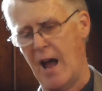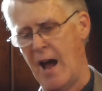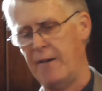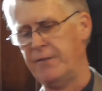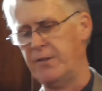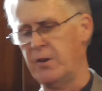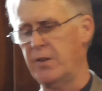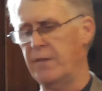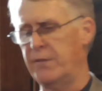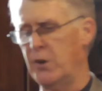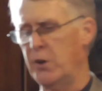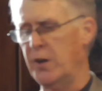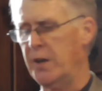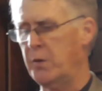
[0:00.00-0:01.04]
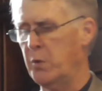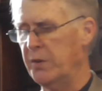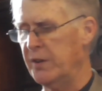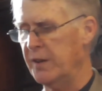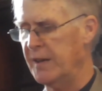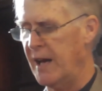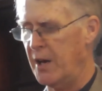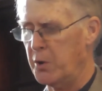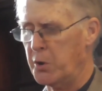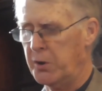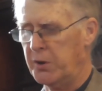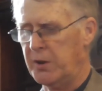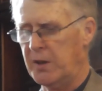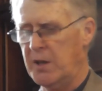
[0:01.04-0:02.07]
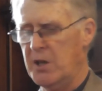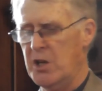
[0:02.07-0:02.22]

after the verdict was announced,